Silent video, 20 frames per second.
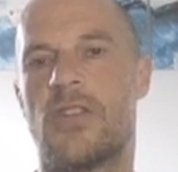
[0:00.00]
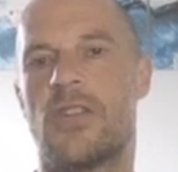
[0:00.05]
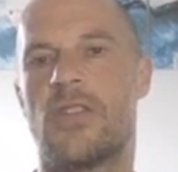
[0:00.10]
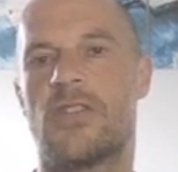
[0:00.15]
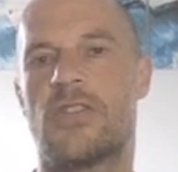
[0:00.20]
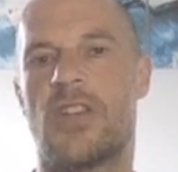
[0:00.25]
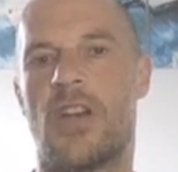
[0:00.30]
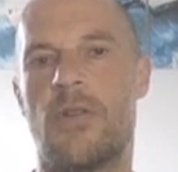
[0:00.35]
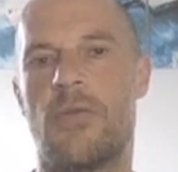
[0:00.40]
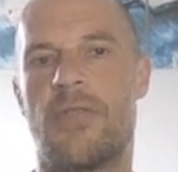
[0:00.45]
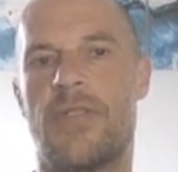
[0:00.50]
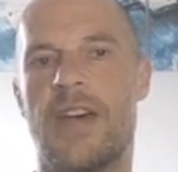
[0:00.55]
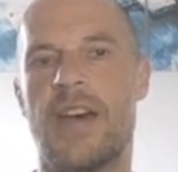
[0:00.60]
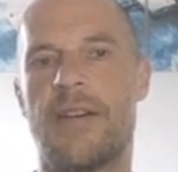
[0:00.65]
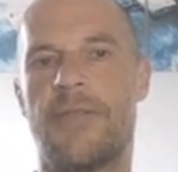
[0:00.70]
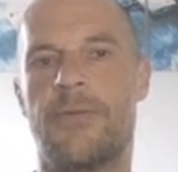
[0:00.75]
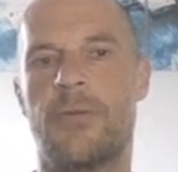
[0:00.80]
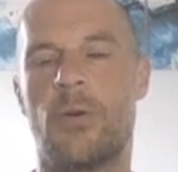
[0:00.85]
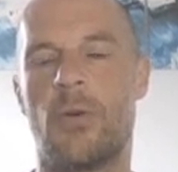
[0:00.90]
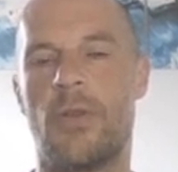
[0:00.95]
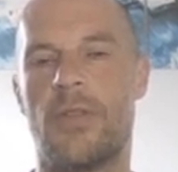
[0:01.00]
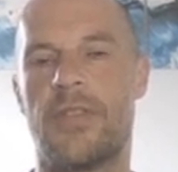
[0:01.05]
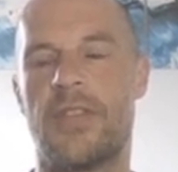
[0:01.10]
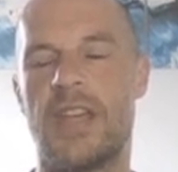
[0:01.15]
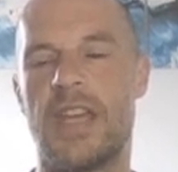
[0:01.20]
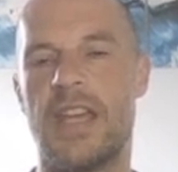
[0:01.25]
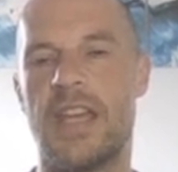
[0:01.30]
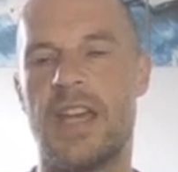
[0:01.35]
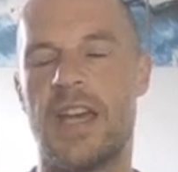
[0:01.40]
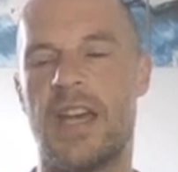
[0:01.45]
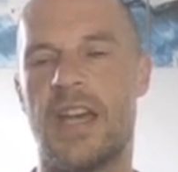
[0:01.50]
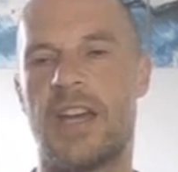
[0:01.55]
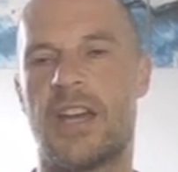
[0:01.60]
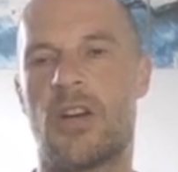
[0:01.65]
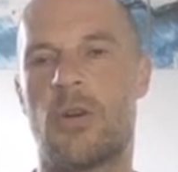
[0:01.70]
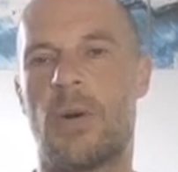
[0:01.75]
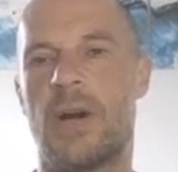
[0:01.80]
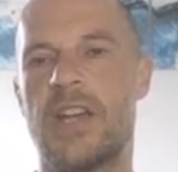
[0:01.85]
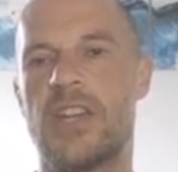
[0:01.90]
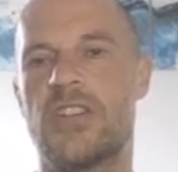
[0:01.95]
So therefore the
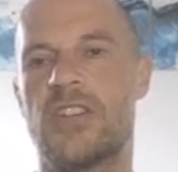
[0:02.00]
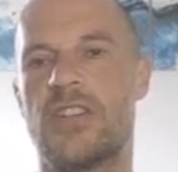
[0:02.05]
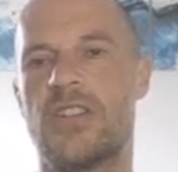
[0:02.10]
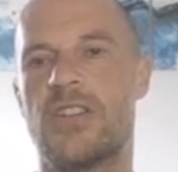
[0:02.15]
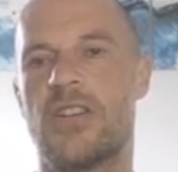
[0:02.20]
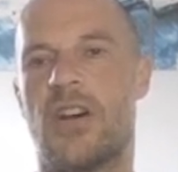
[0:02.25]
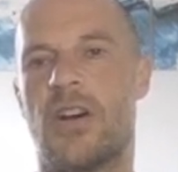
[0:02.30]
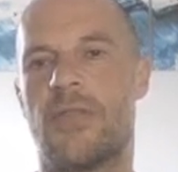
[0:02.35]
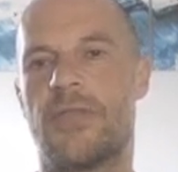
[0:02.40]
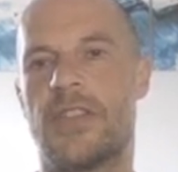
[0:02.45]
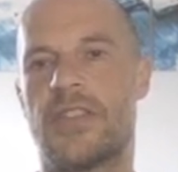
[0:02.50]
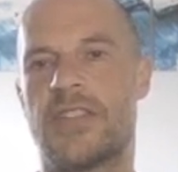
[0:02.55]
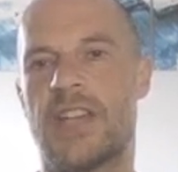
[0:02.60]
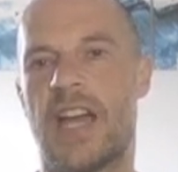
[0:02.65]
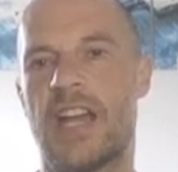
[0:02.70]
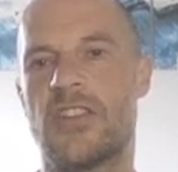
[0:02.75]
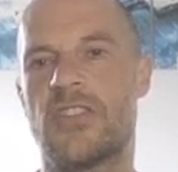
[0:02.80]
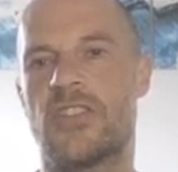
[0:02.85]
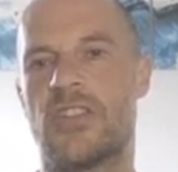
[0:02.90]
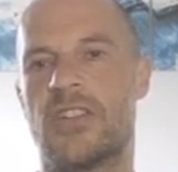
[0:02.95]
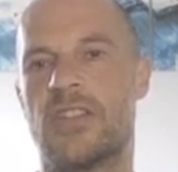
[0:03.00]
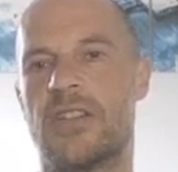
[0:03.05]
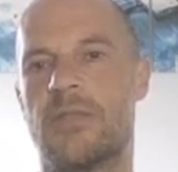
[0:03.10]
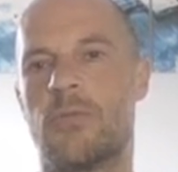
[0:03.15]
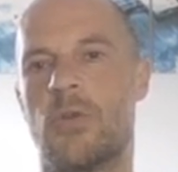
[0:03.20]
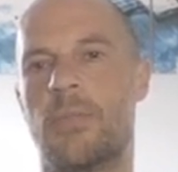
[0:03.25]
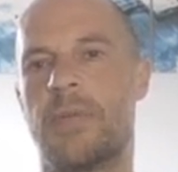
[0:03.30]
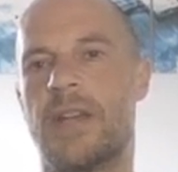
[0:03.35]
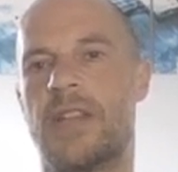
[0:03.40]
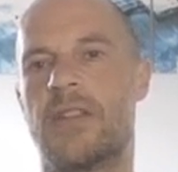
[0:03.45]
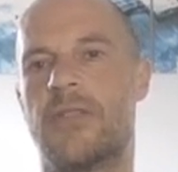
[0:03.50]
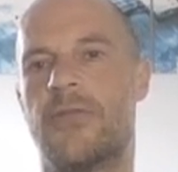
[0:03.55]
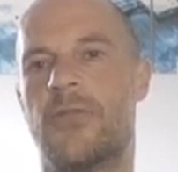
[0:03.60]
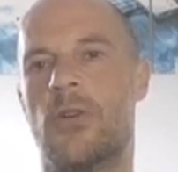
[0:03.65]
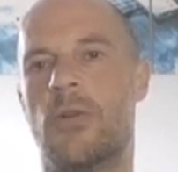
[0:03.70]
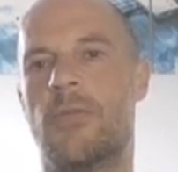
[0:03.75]
equation of the tangent will be in the form